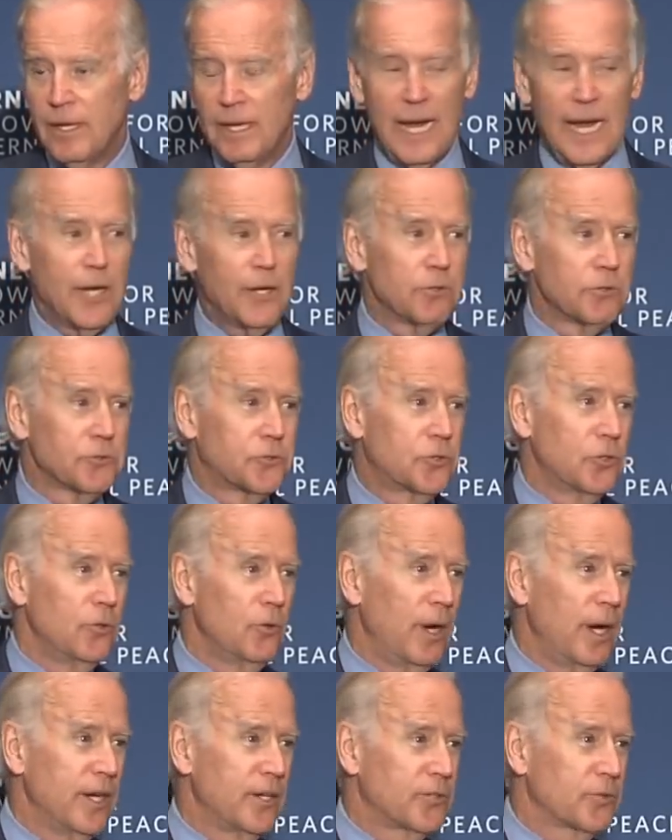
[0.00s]
Annual
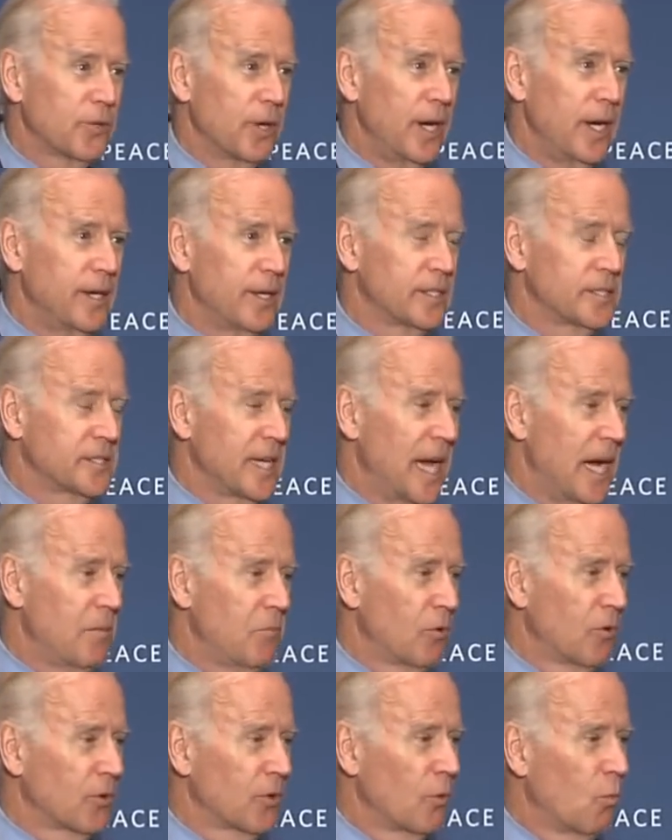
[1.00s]
two-way trade is now more